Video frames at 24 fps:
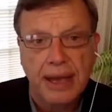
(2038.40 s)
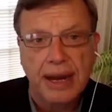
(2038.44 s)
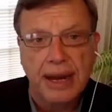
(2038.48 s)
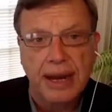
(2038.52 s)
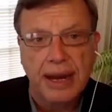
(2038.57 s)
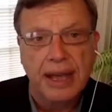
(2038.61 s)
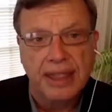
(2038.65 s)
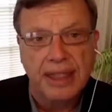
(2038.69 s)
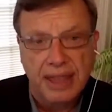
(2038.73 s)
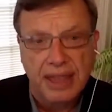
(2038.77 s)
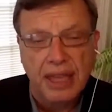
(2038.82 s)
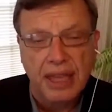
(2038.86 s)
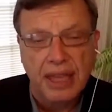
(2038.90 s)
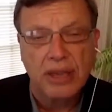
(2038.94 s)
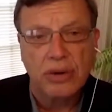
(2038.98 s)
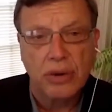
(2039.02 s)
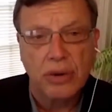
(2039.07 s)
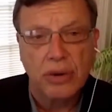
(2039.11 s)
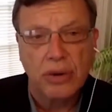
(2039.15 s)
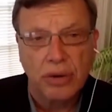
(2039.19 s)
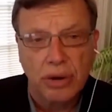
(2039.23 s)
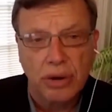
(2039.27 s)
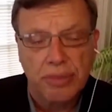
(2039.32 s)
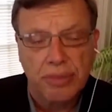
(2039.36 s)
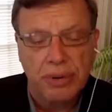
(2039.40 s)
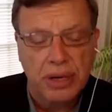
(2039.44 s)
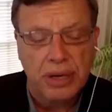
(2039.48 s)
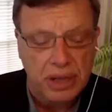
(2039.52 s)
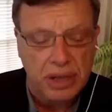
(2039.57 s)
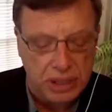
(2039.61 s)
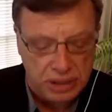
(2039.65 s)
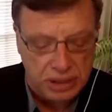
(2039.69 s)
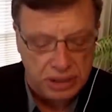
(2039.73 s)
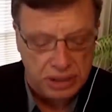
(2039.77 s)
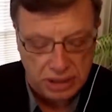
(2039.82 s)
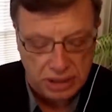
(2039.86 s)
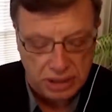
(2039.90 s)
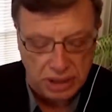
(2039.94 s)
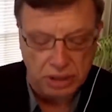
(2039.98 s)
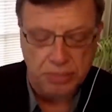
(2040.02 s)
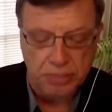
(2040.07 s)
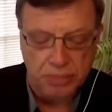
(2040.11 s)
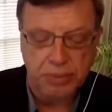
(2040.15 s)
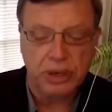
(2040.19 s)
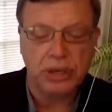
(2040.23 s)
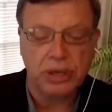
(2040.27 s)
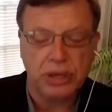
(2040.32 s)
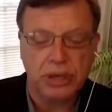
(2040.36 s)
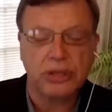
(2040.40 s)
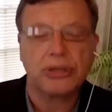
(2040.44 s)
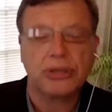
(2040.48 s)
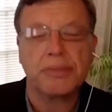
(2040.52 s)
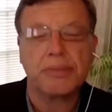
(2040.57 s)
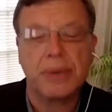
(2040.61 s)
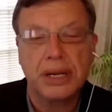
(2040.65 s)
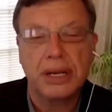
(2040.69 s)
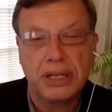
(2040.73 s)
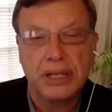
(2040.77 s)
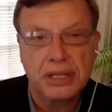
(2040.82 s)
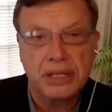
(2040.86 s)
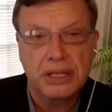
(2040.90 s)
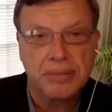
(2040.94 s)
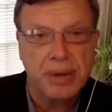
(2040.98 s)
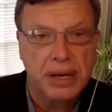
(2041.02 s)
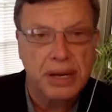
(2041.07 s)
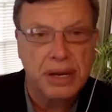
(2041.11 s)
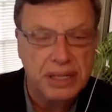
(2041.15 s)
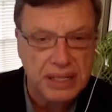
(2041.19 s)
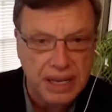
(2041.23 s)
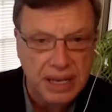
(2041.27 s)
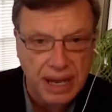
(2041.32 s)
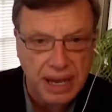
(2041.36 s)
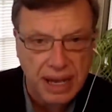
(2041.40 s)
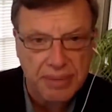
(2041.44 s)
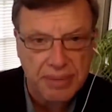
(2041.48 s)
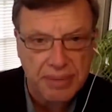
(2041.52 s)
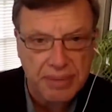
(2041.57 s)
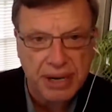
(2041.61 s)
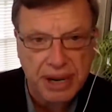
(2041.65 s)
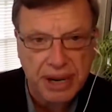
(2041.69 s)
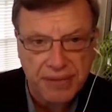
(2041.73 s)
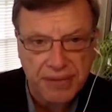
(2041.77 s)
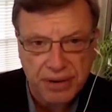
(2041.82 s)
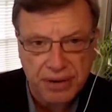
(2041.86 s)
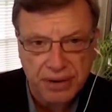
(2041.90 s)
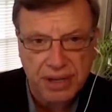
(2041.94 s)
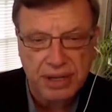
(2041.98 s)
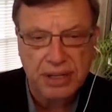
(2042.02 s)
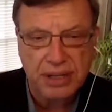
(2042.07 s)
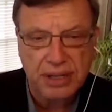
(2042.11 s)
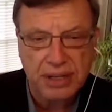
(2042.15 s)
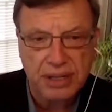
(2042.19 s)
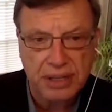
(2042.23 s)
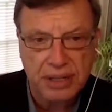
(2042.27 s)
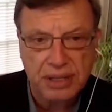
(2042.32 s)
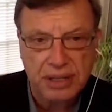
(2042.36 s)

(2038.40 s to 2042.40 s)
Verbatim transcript: And I thank you, Corey, because you put a tremendous amount of time and effort into